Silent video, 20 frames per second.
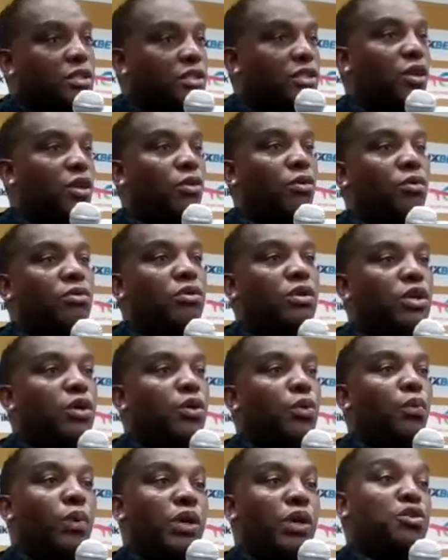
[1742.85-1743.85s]
So
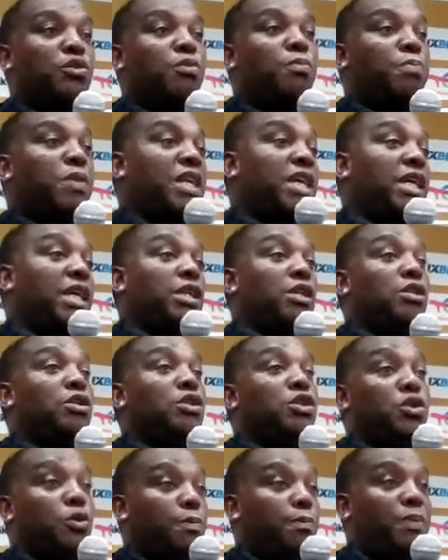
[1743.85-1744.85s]
when you bring
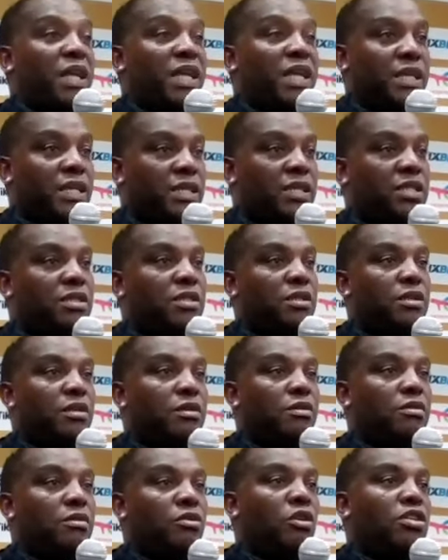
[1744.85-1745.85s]
in new players,
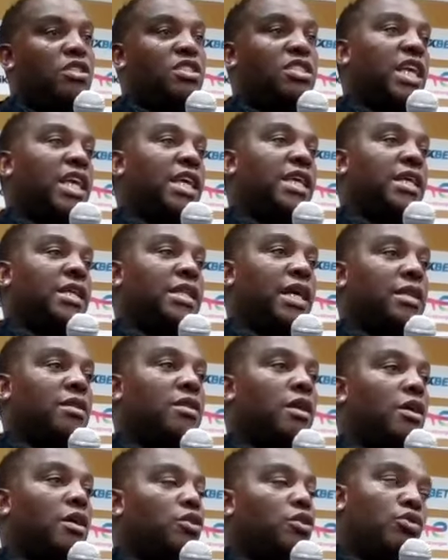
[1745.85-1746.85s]
not saying
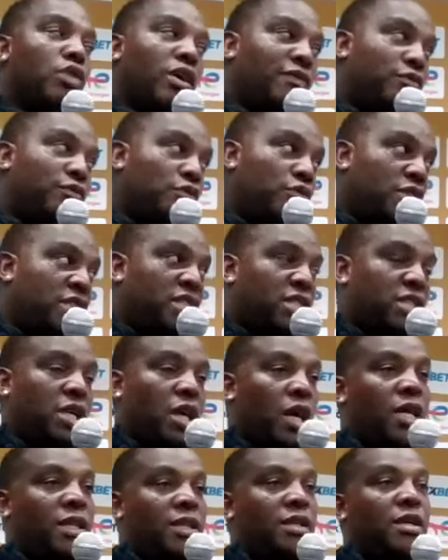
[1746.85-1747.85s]
that you have to
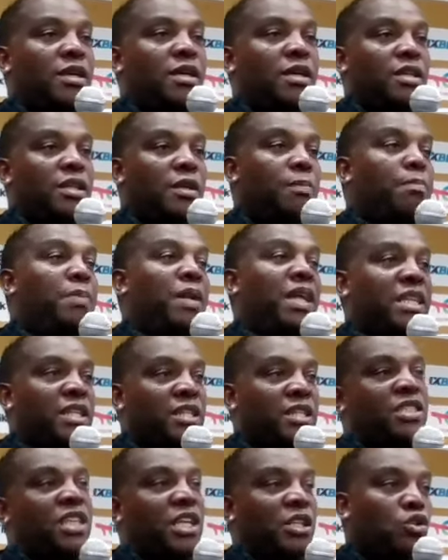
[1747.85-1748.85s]
discard the
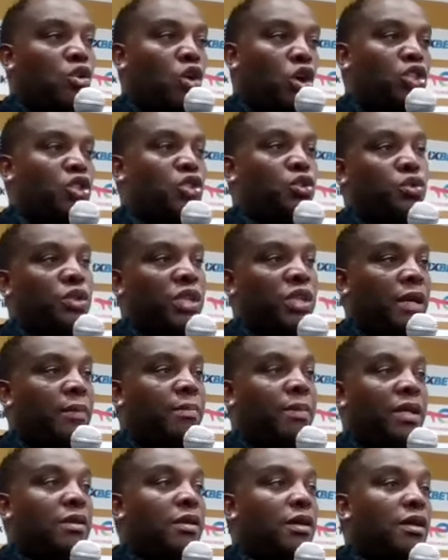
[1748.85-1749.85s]
players that got you
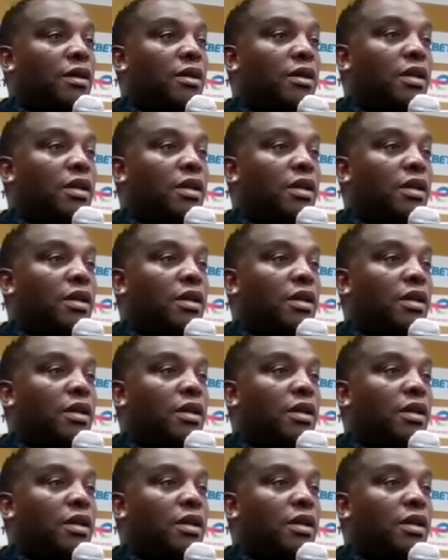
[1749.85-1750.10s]
there, but